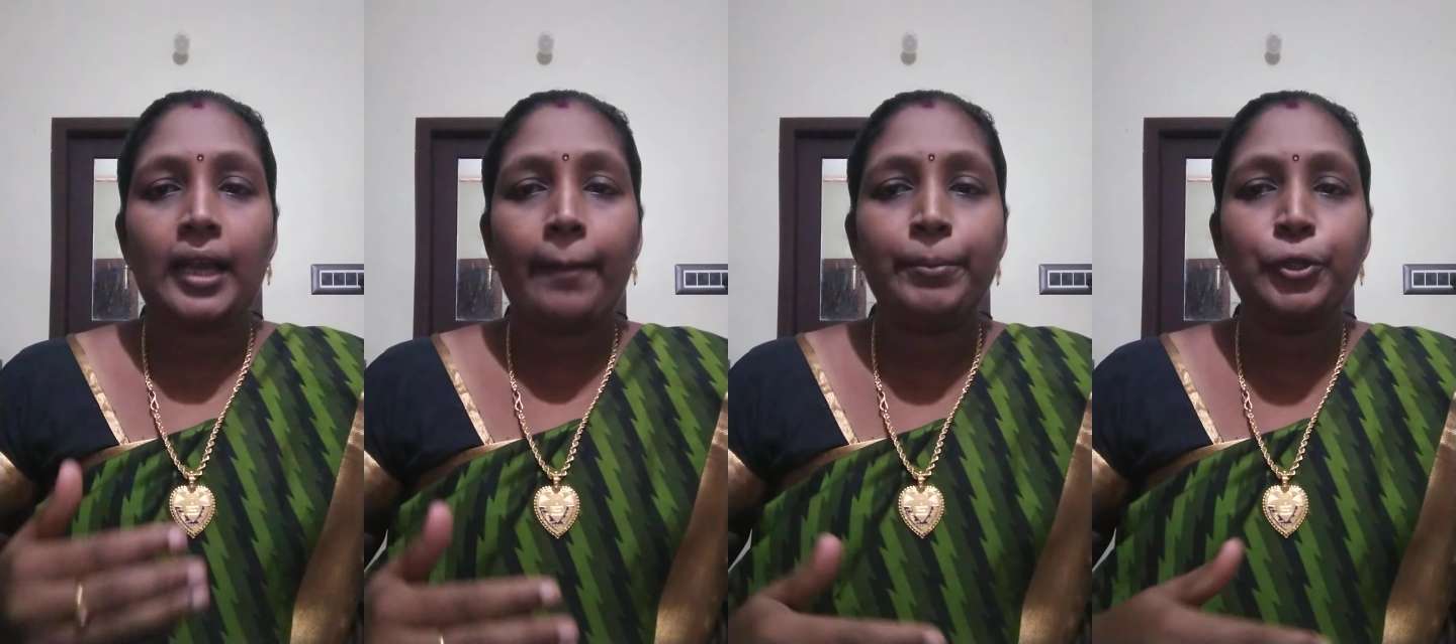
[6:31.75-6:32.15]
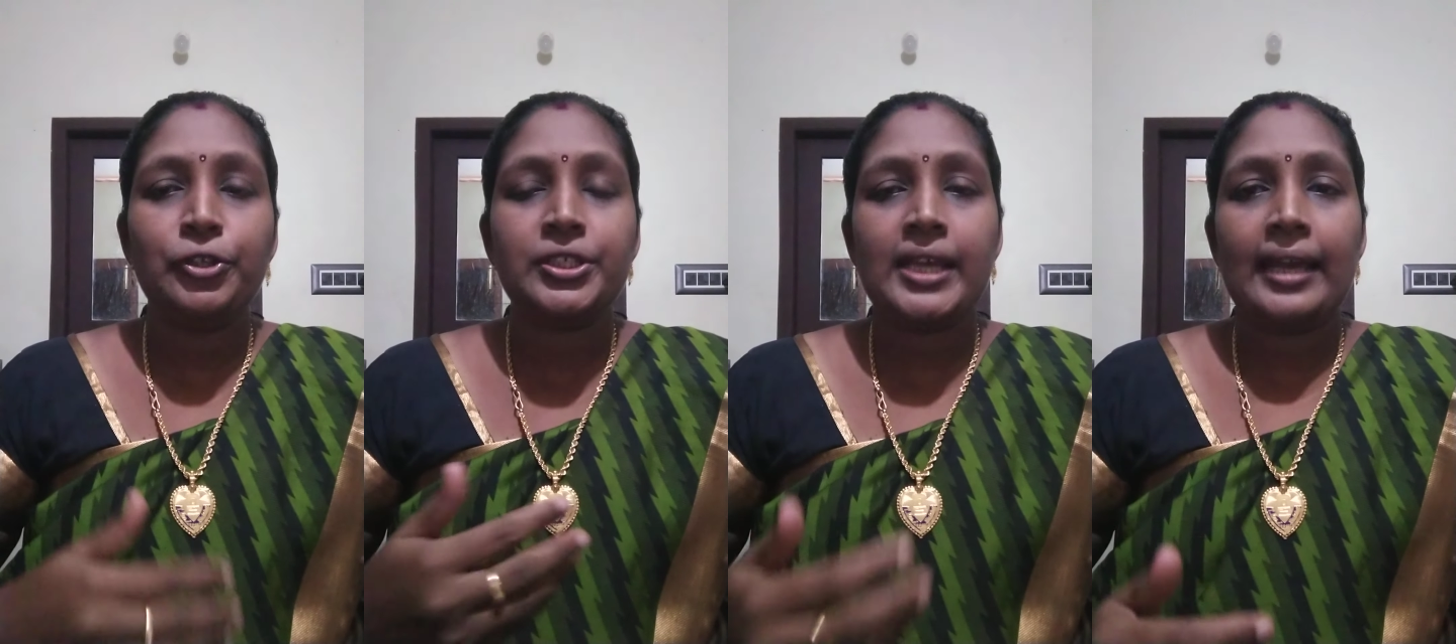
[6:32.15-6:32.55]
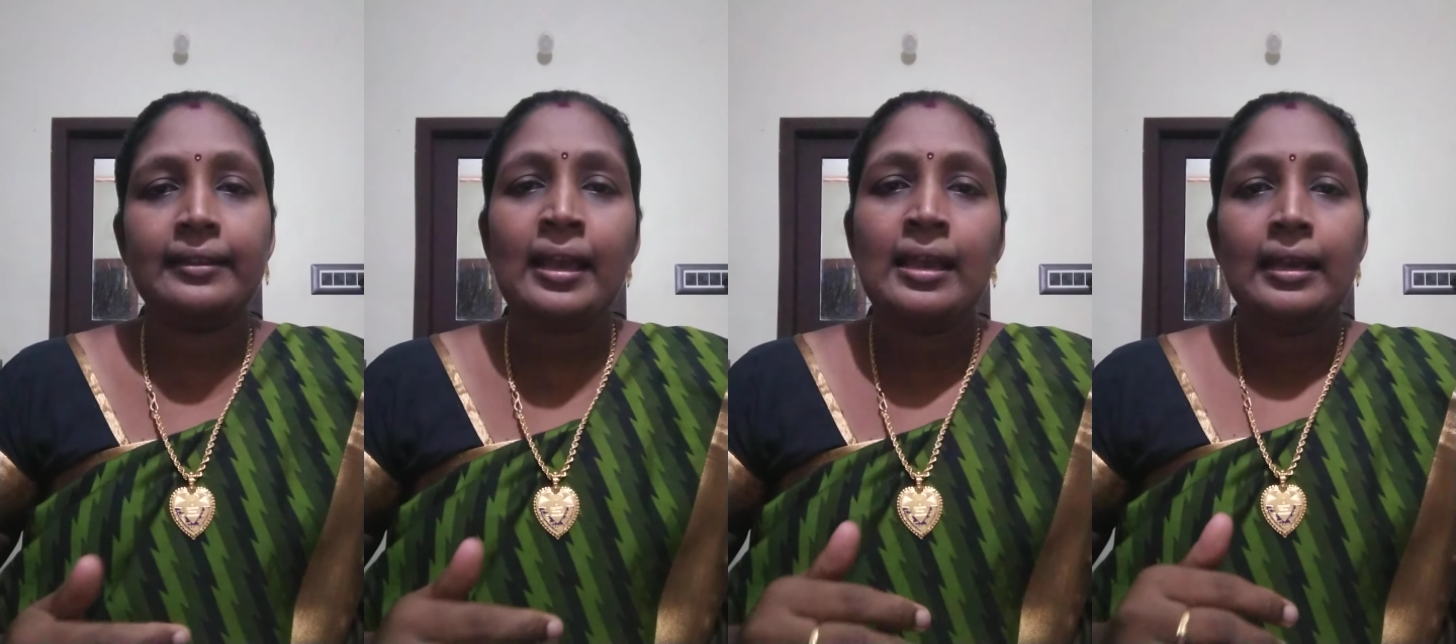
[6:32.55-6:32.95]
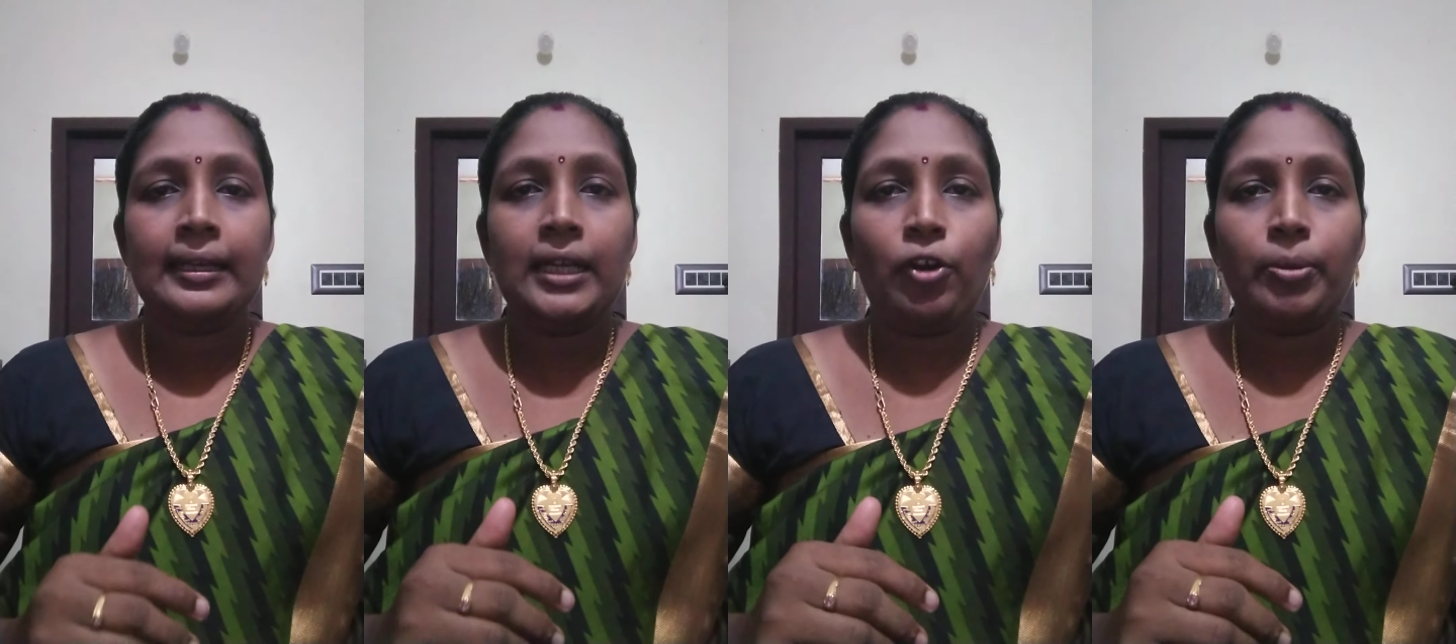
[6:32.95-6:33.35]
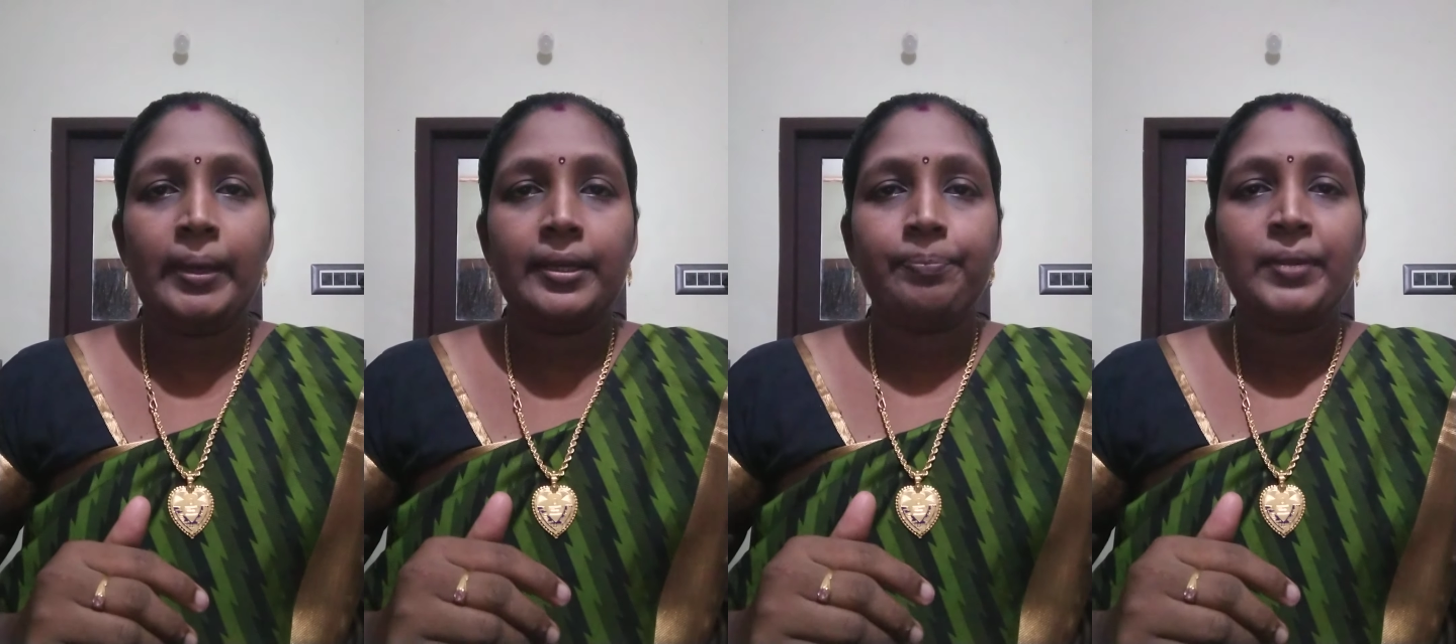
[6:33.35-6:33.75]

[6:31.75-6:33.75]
community and the government.